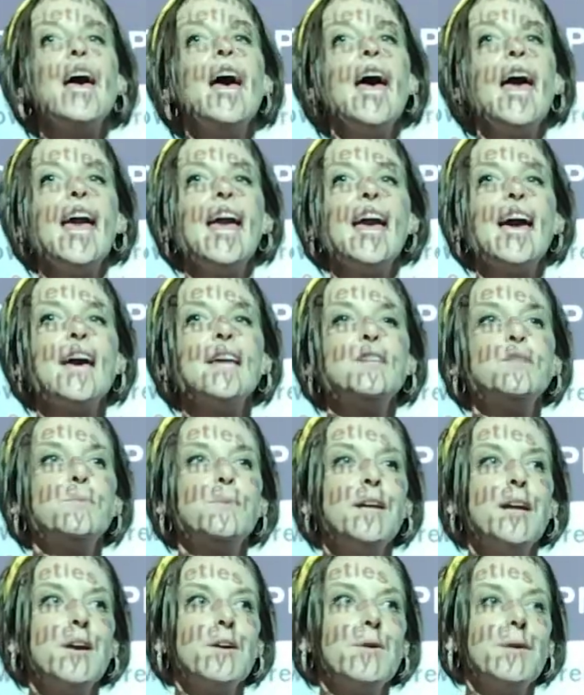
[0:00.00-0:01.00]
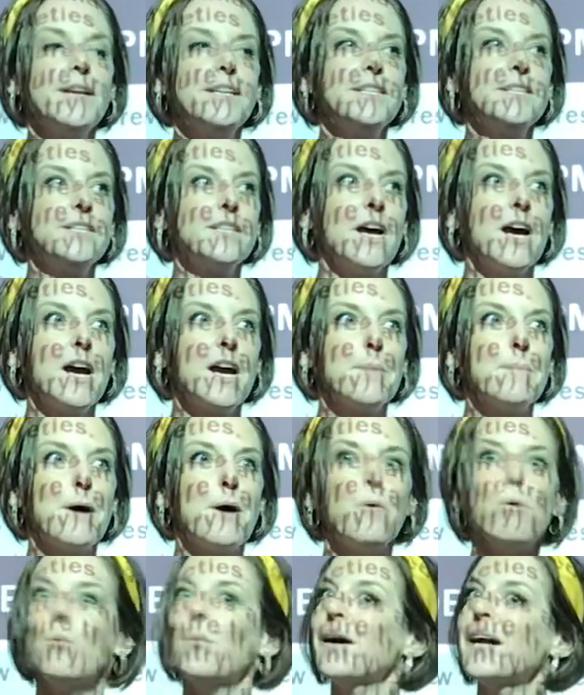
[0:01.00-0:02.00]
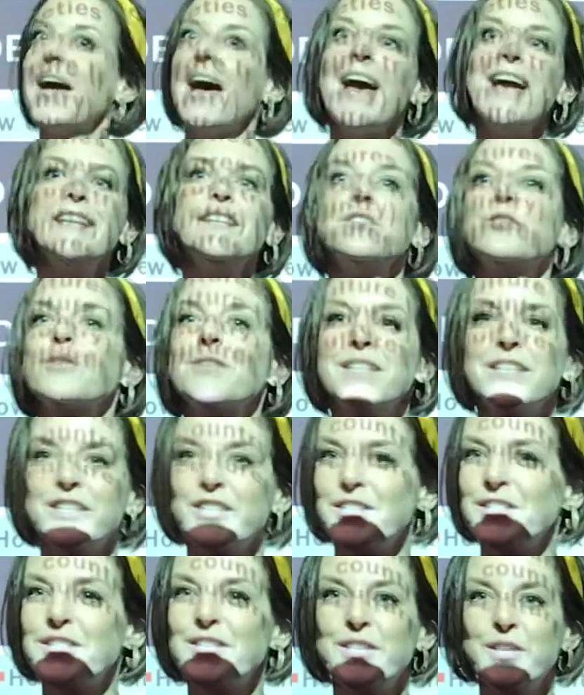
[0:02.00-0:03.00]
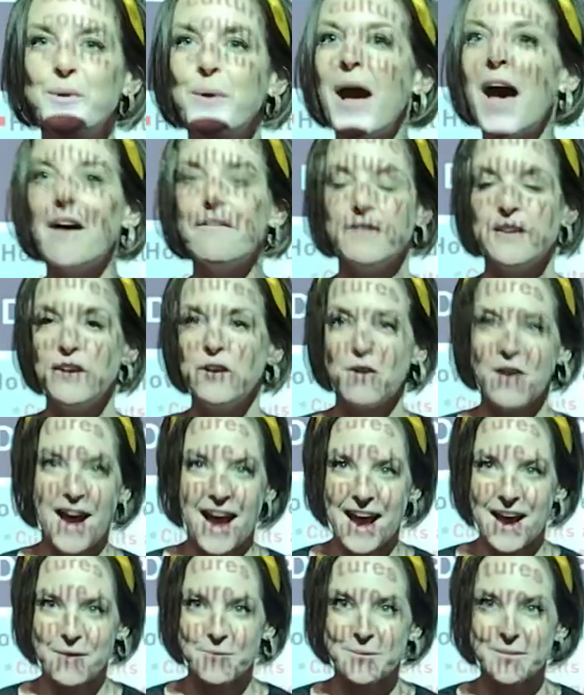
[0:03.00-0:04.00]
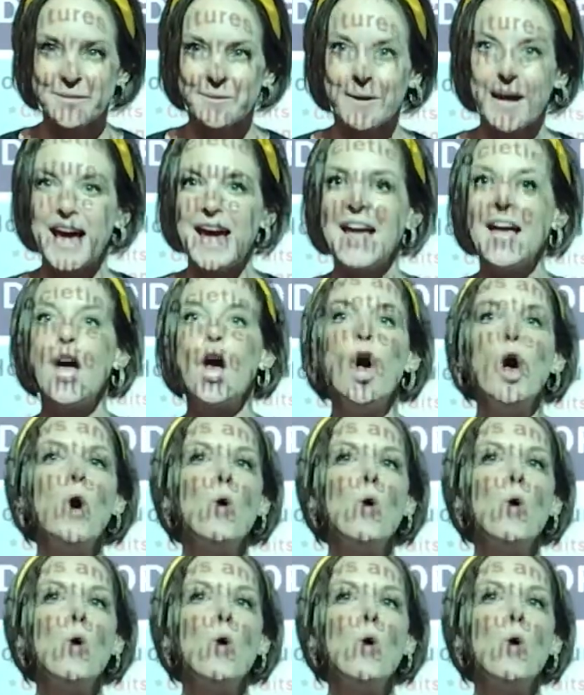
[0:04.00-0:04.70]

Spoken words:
And we are going to talk about, well, what kind of traditions do you have in your house, okay?